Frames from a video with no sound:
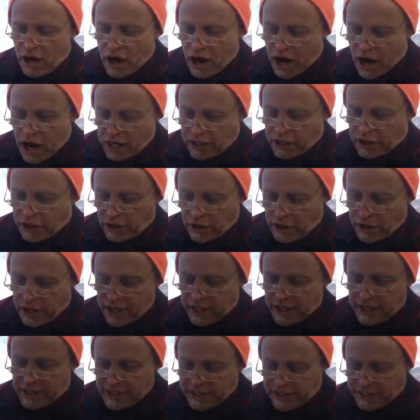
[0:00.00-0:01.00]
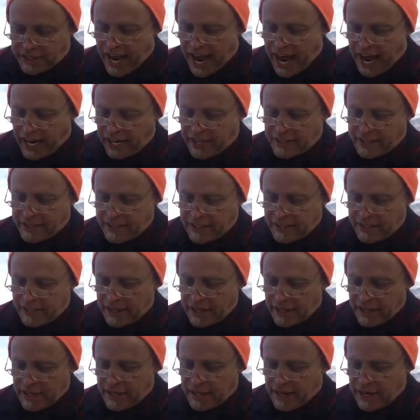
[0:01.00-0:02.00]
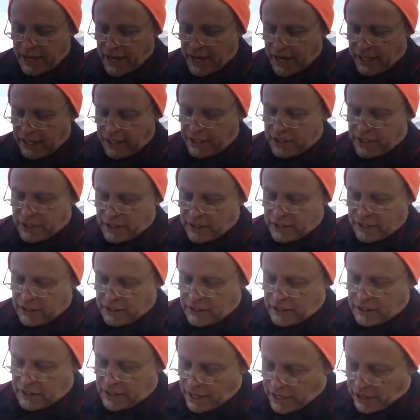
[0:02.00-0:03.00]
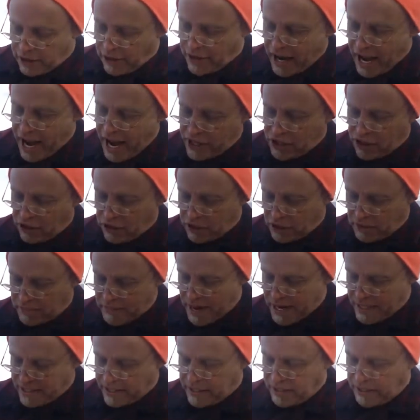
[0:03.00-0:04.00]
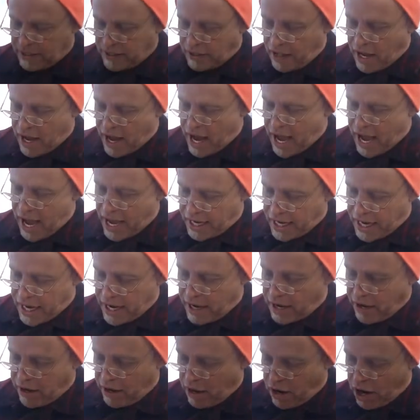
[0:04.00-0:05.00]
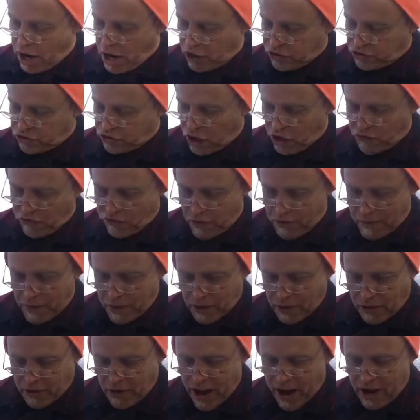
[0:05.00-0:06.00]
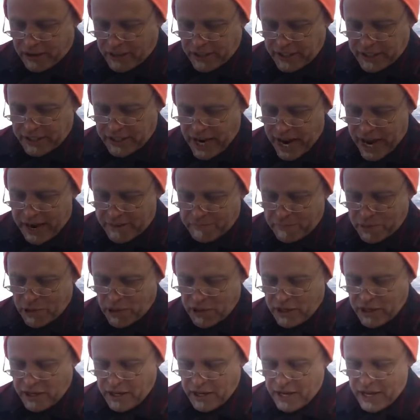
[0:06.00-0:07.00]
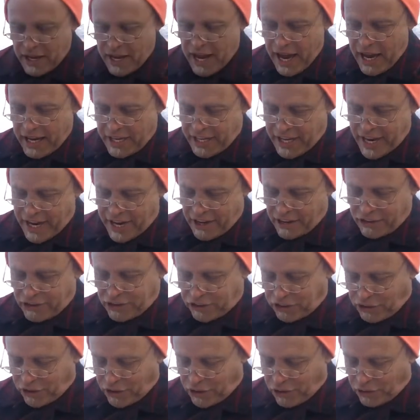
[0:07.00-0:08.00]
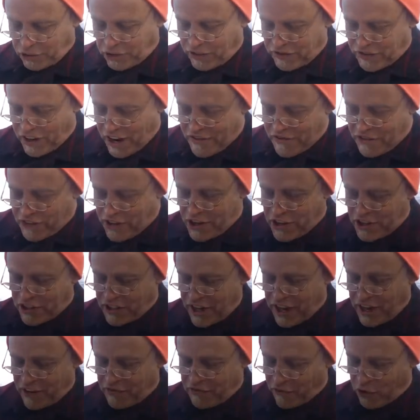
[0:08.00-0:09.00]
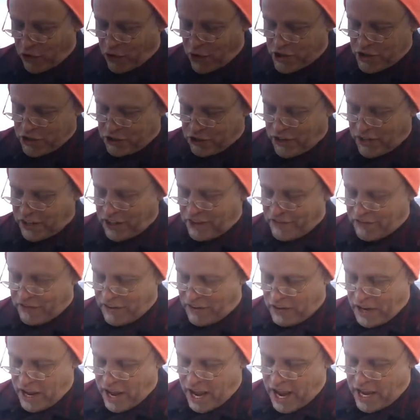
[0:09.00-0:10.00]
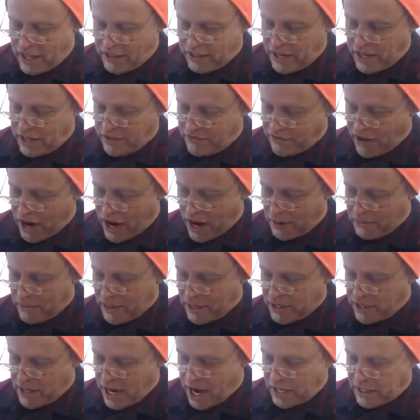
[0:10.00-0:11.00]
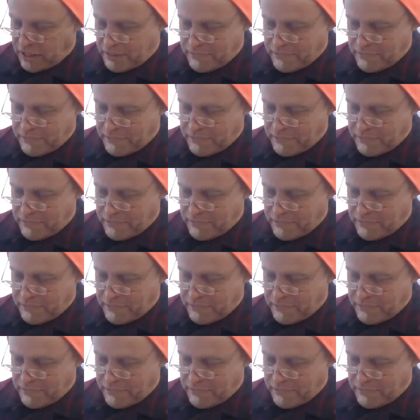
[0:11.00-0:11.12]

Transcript: On current status and in international domestic law, and here also from a crowded date book at Yale Schools of Divinity and Forestry and the, and the Environment, Dr.